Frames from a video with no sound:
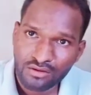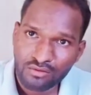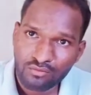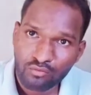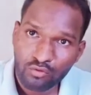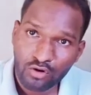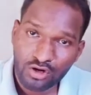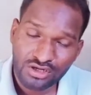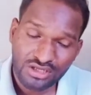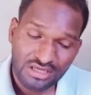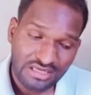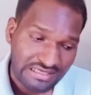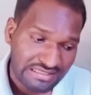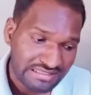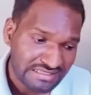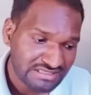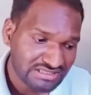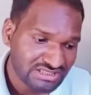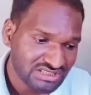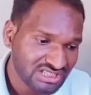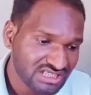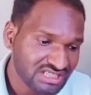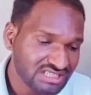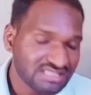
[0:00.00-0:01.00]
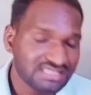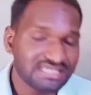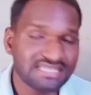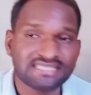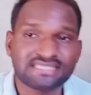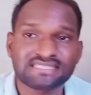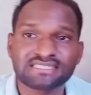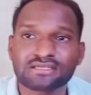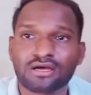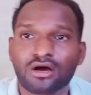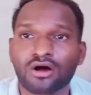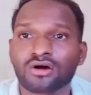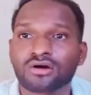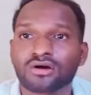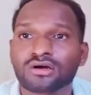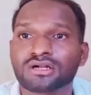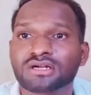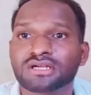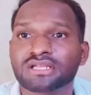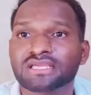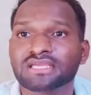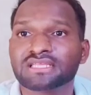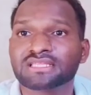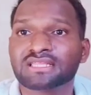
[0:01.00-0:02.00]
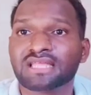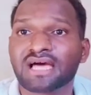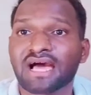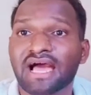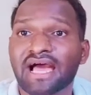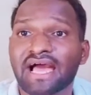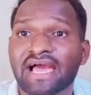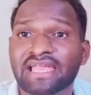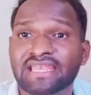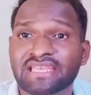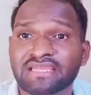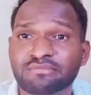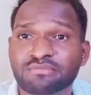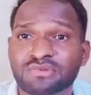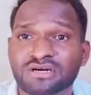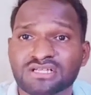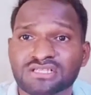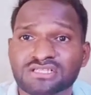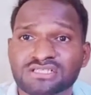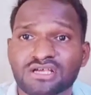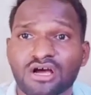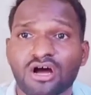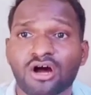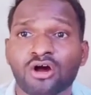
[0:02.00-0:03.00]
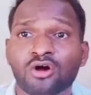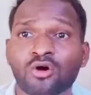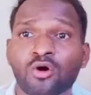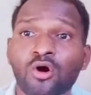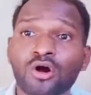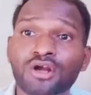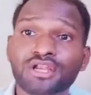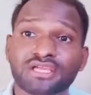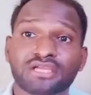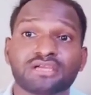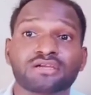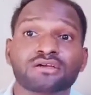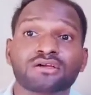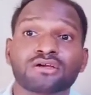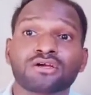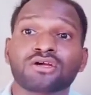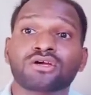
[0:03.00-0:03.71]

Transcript: What are the changes occurred in the animals according